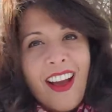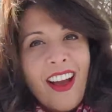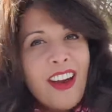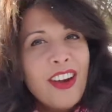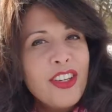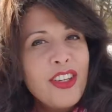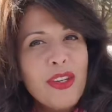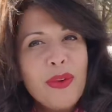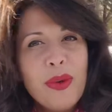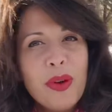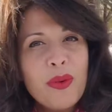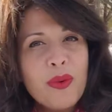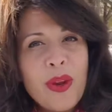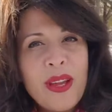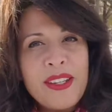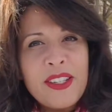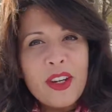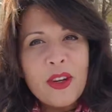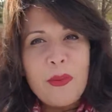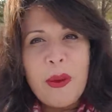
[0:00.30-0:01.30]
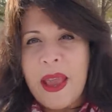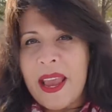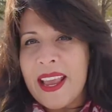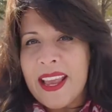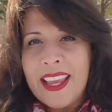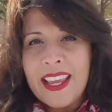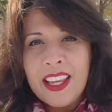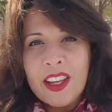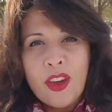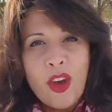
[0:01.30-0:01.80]
are you a renter
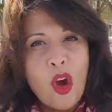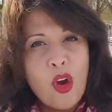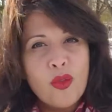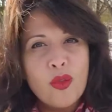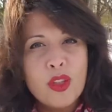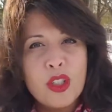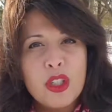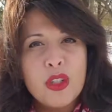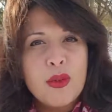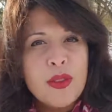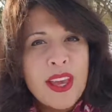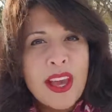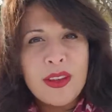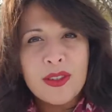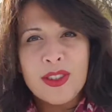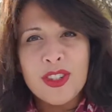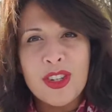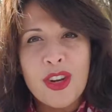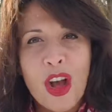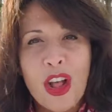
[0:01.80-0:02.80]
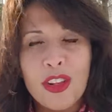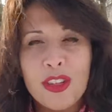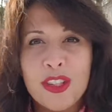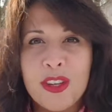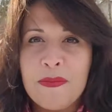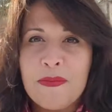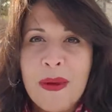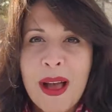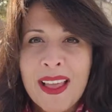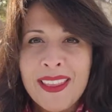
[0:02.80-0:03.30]
paying over $2,000
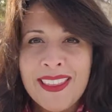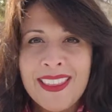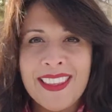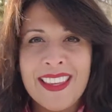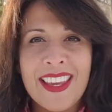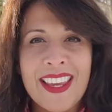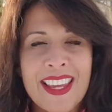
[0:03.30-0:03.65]
a month